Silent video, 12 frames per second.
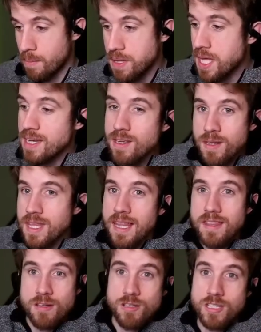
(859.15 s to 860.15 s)
But
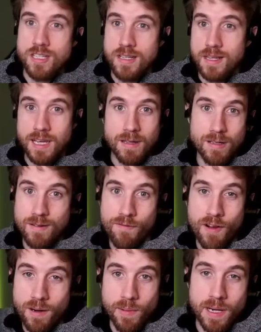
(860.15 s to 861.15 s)
then they're just gonna like
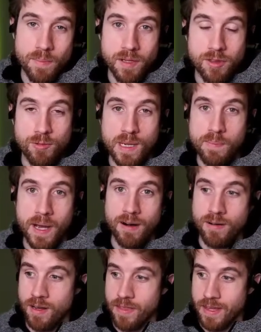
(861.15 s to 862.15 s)
find a way to put 3
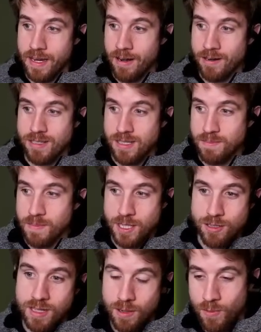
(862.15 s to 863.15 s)
power on there to make
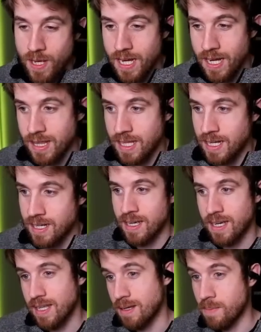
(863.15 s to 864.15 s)
sure they win, and then
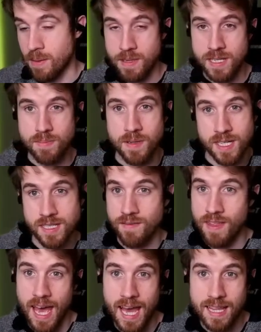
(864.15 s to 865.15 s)
maybe it's because of
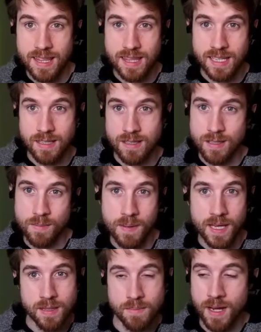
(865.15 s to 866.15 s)
that you
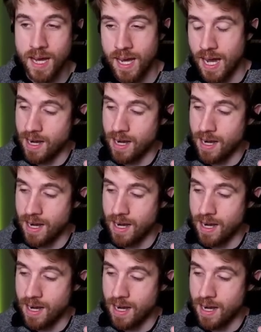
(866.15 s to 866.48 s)
made them not.